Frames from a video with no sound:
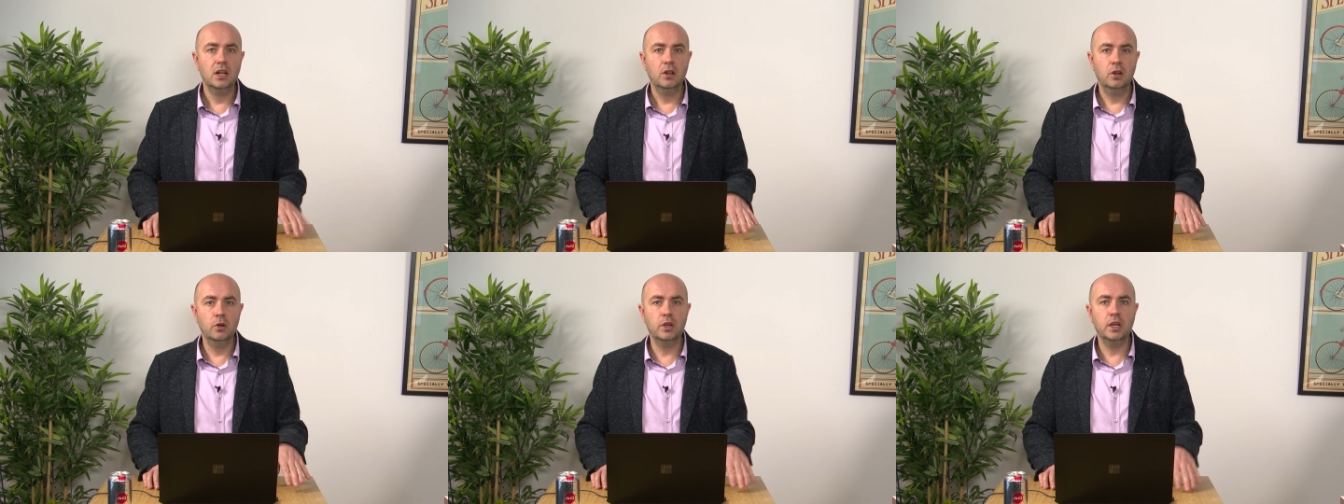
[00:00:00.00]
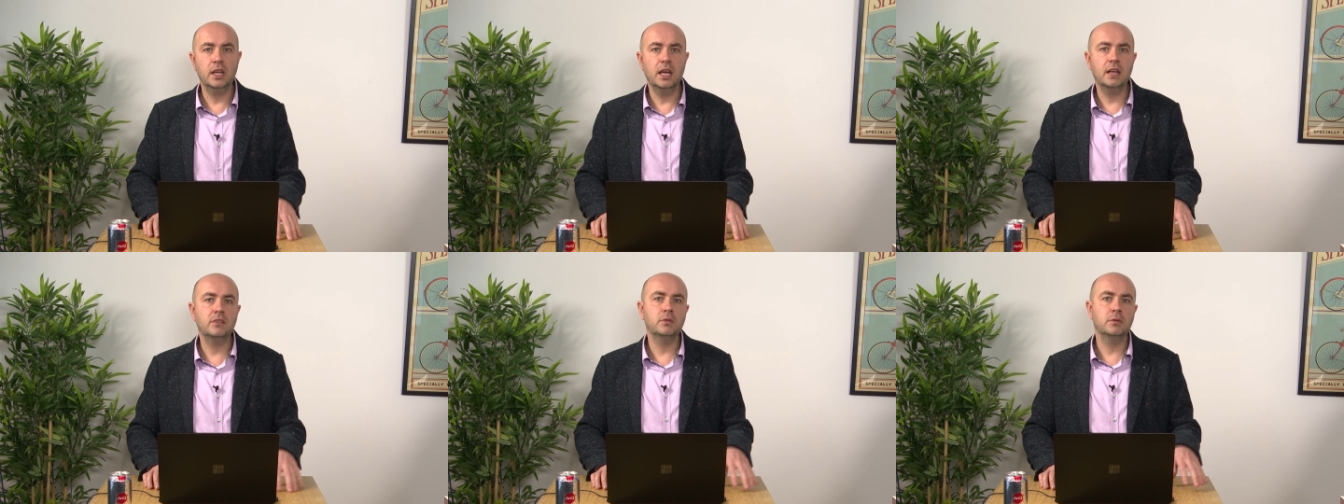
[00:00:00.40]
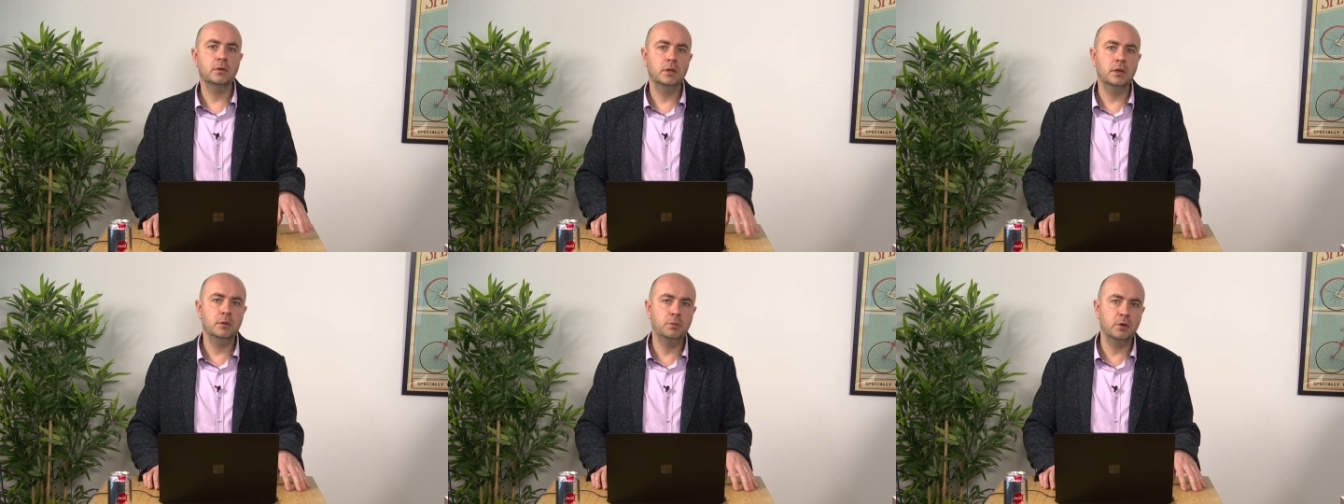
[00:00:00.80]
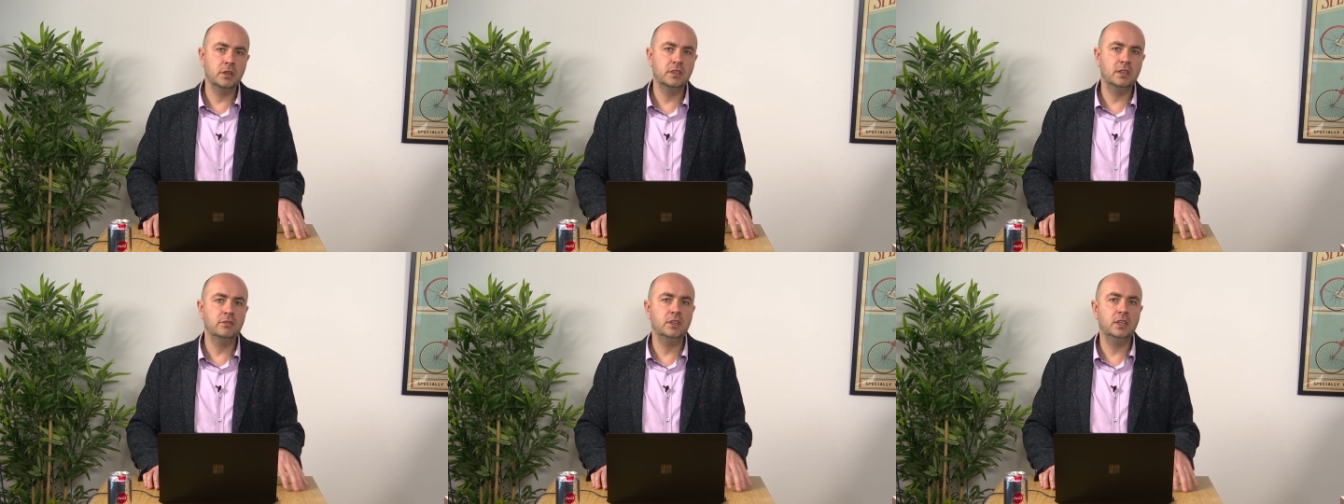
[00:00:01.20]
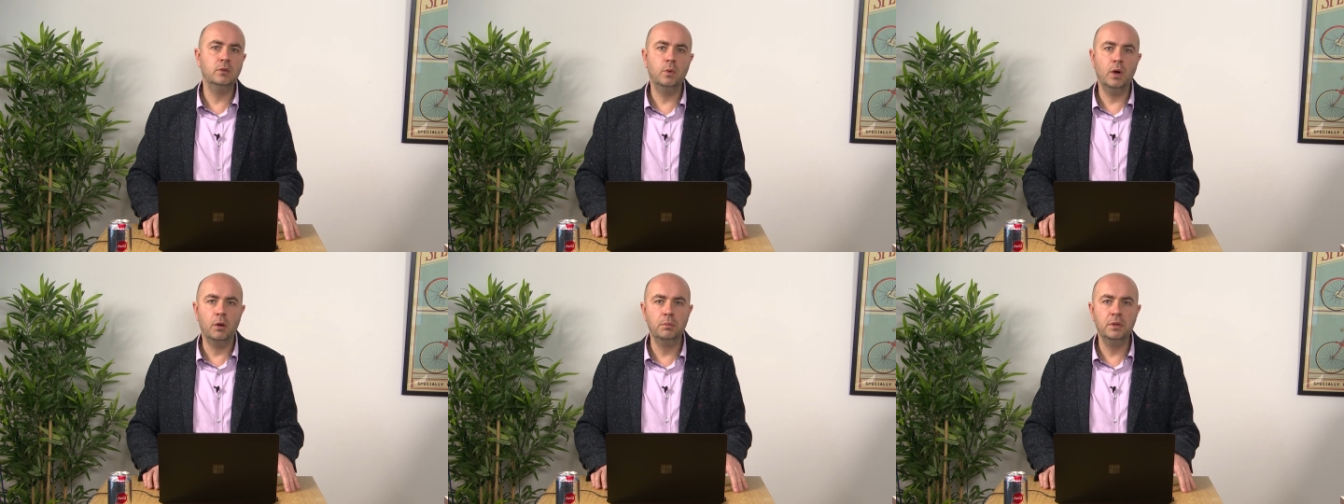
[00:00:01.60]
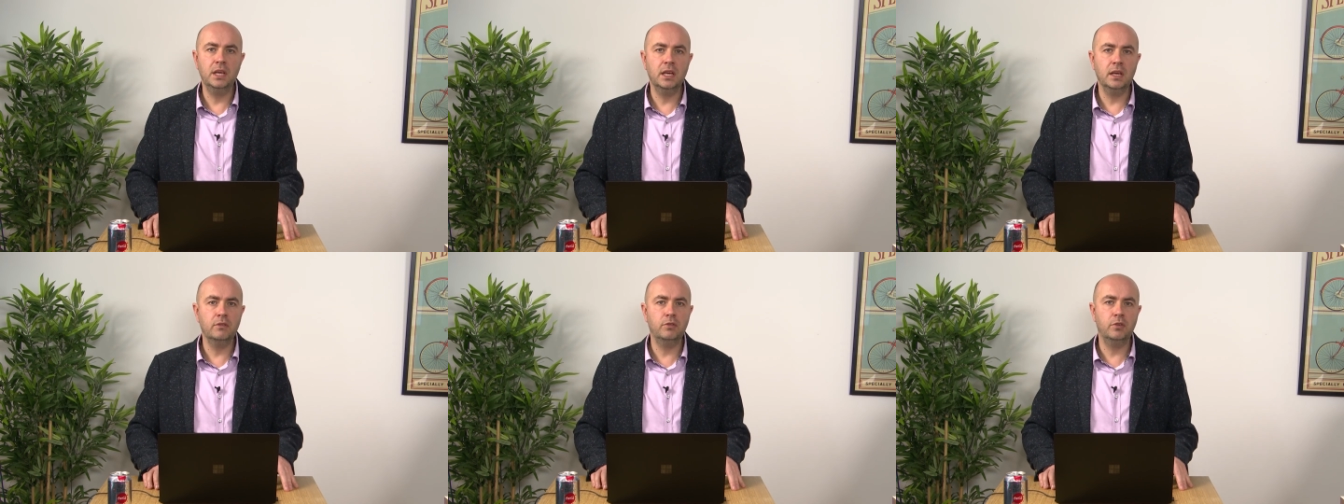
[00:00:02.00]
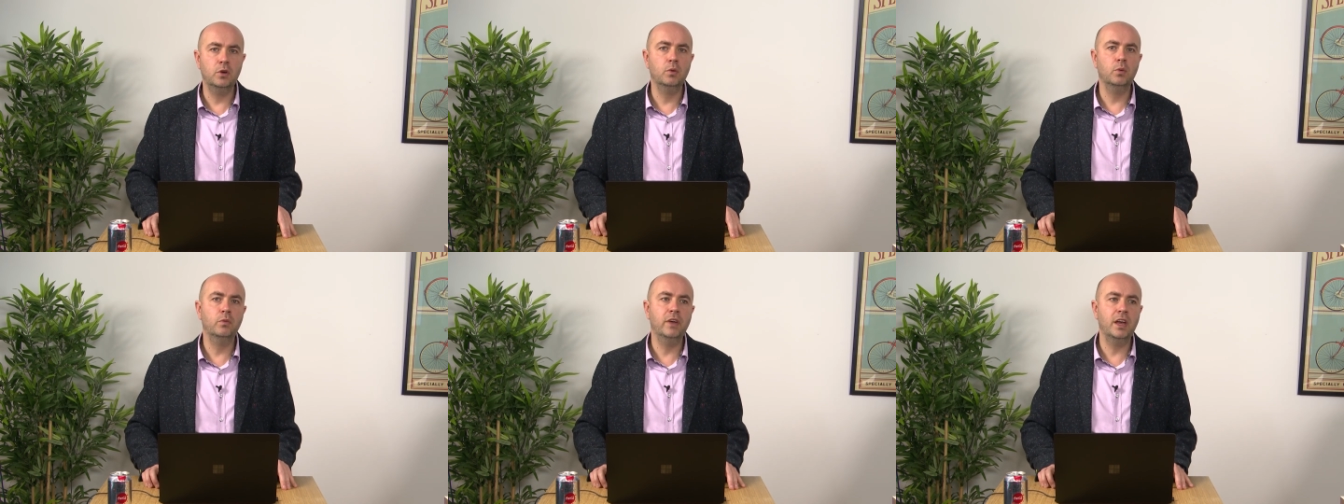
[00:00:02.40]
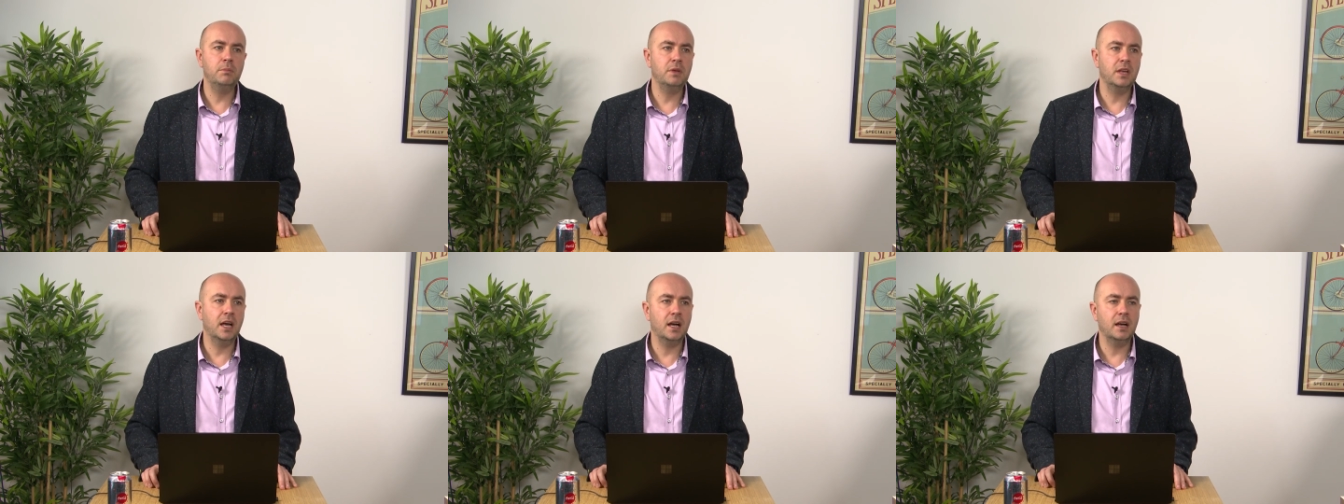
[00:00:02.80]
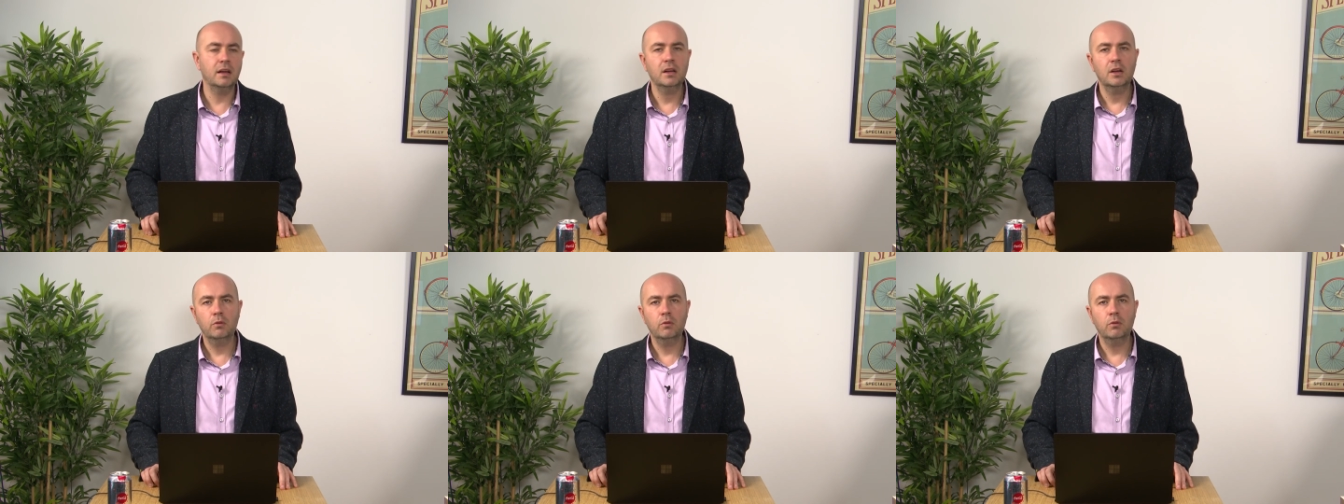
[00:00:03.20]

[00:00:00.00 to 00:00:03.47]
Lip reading: looking at productivity, well-being through WPA,